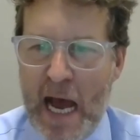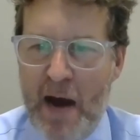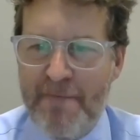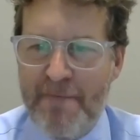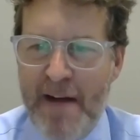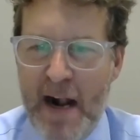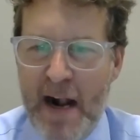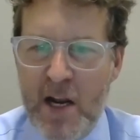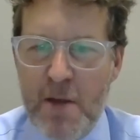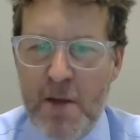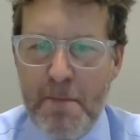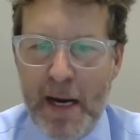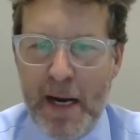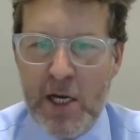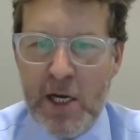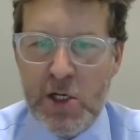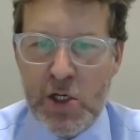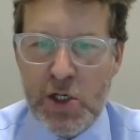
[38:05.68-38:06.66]
our value
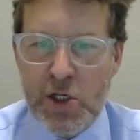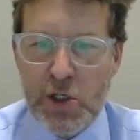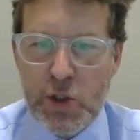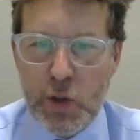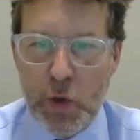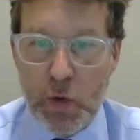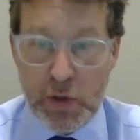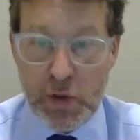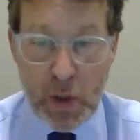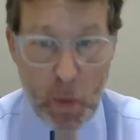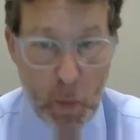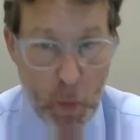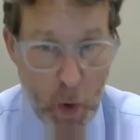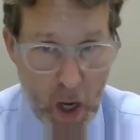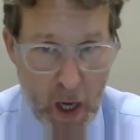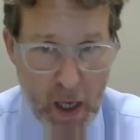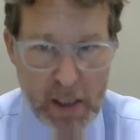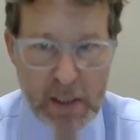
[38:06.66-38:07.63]
manager scores
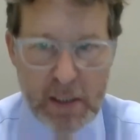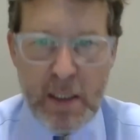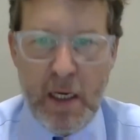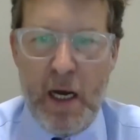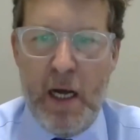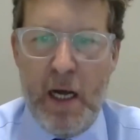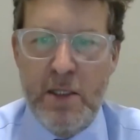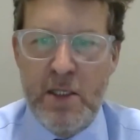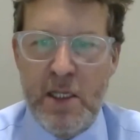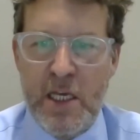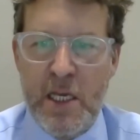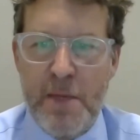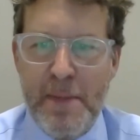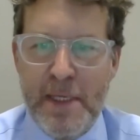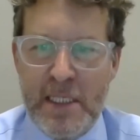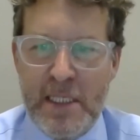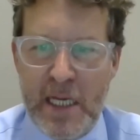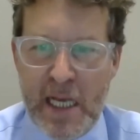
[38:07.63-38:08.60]
worst under the
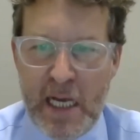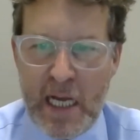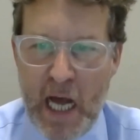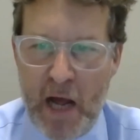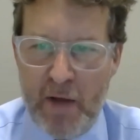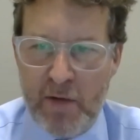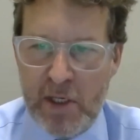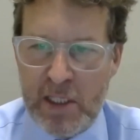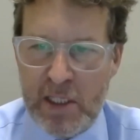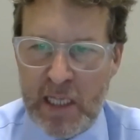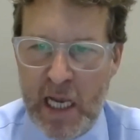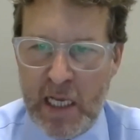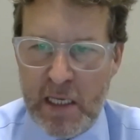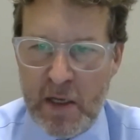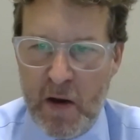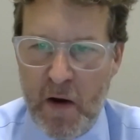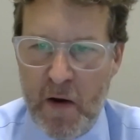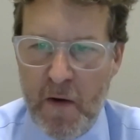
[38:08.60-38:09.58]
admittedly current
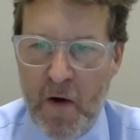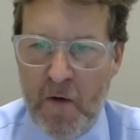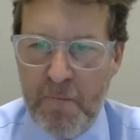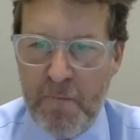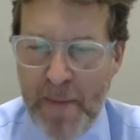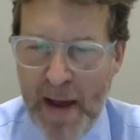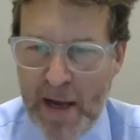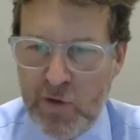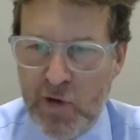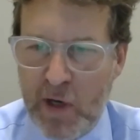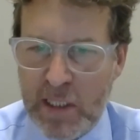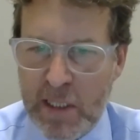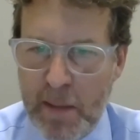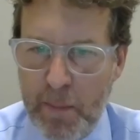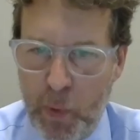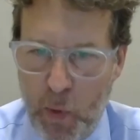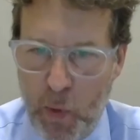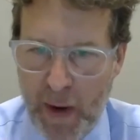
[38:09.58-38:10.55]
state of metrics
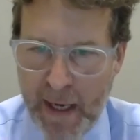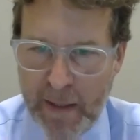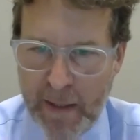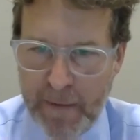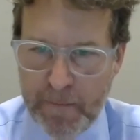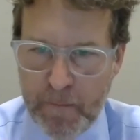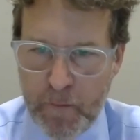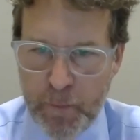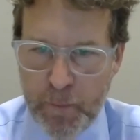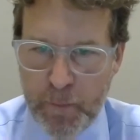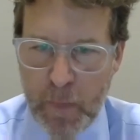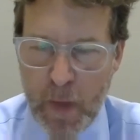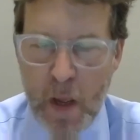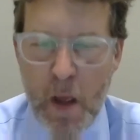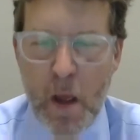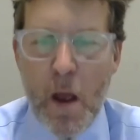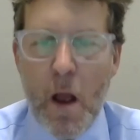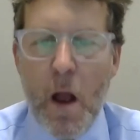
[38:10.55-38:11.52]
employed.
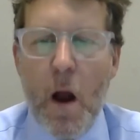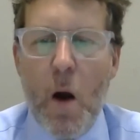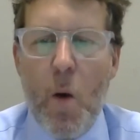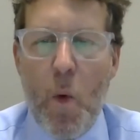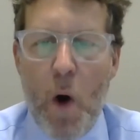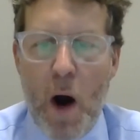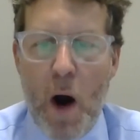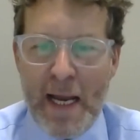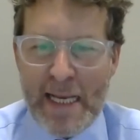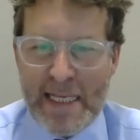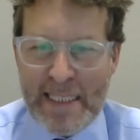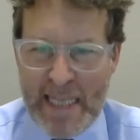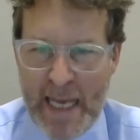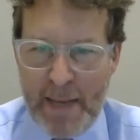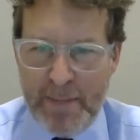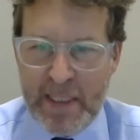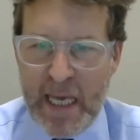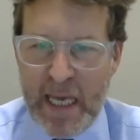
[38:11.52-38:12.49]
While
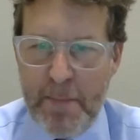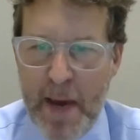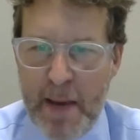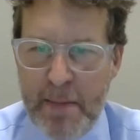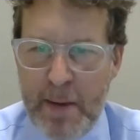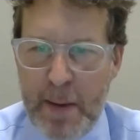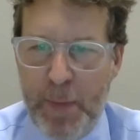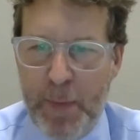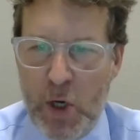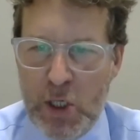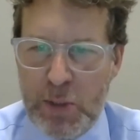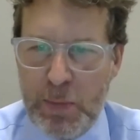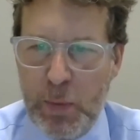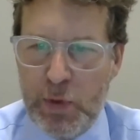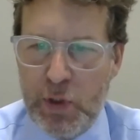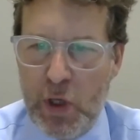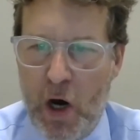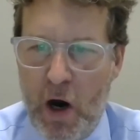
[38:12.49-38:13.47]
accepting it may be
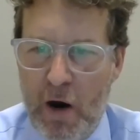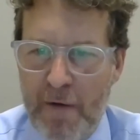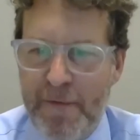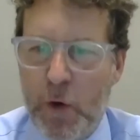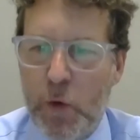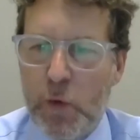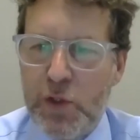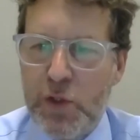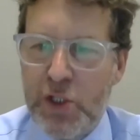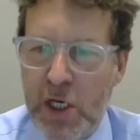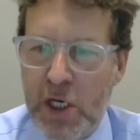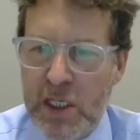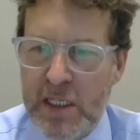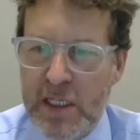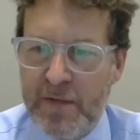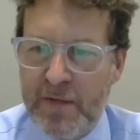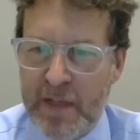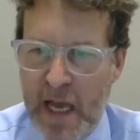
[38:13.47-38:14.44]
possible to offer
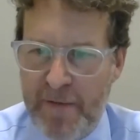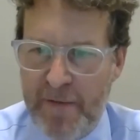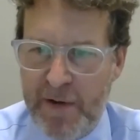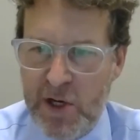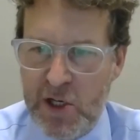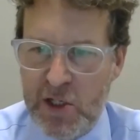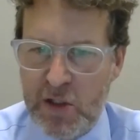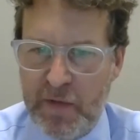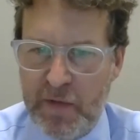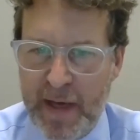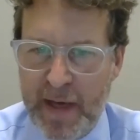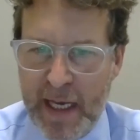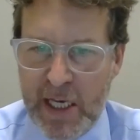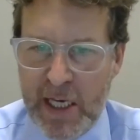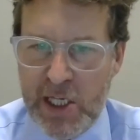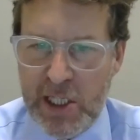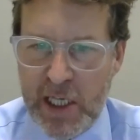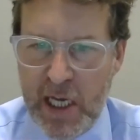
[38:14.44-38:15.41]
alternative definitions of
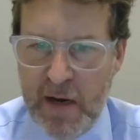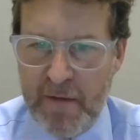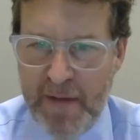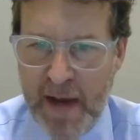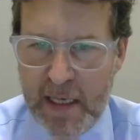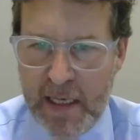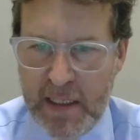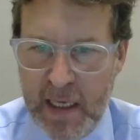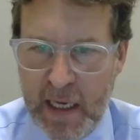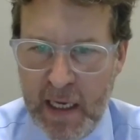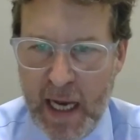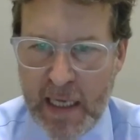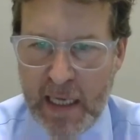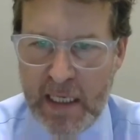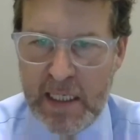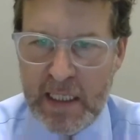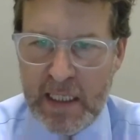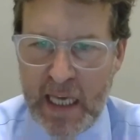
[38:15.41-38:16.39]
ESG investing
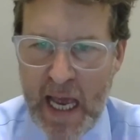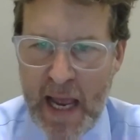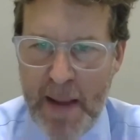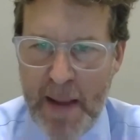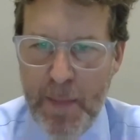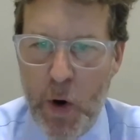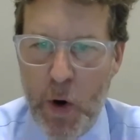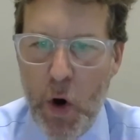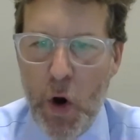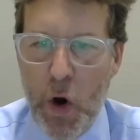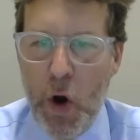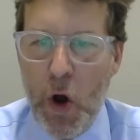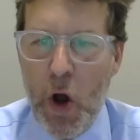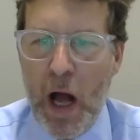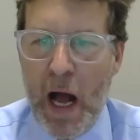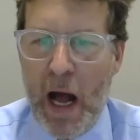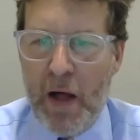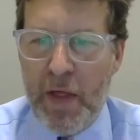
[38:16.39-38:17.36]
as a scheme,
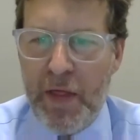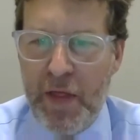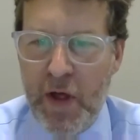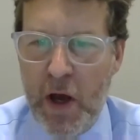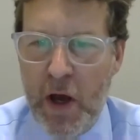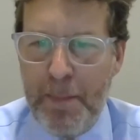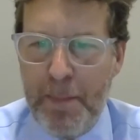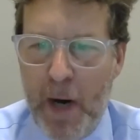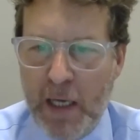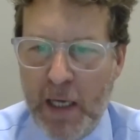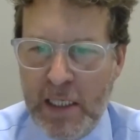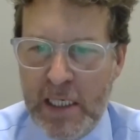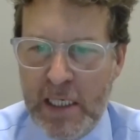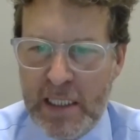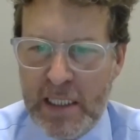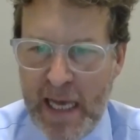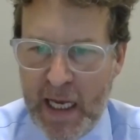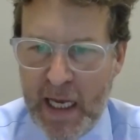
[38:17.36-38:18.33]
our third-party
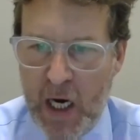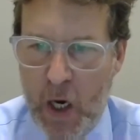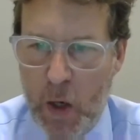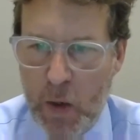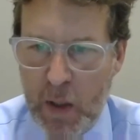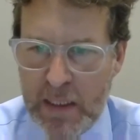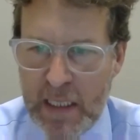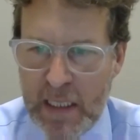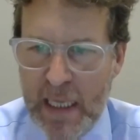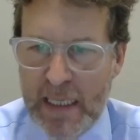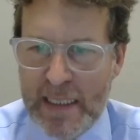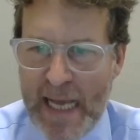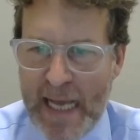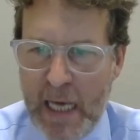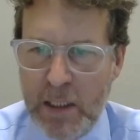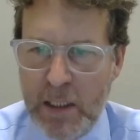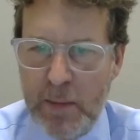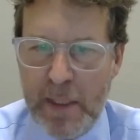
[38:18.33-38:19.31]
stakeholders
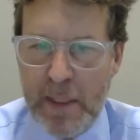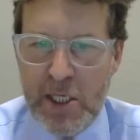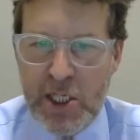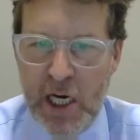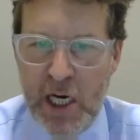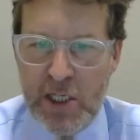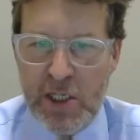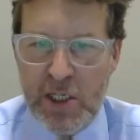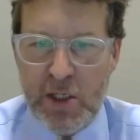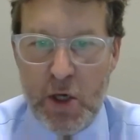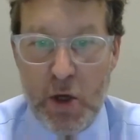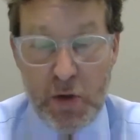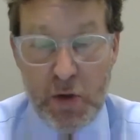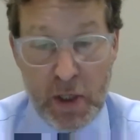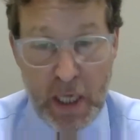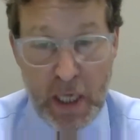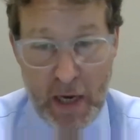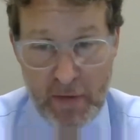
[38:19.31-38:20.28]
undoubtedly judge us
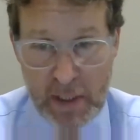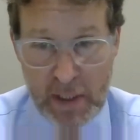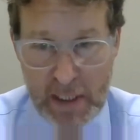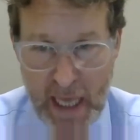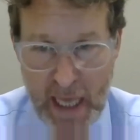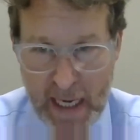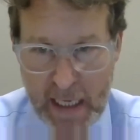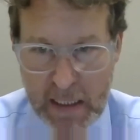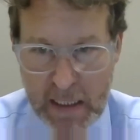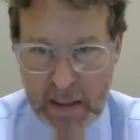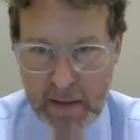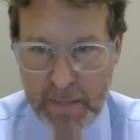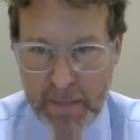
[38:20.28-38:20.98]
on the current state.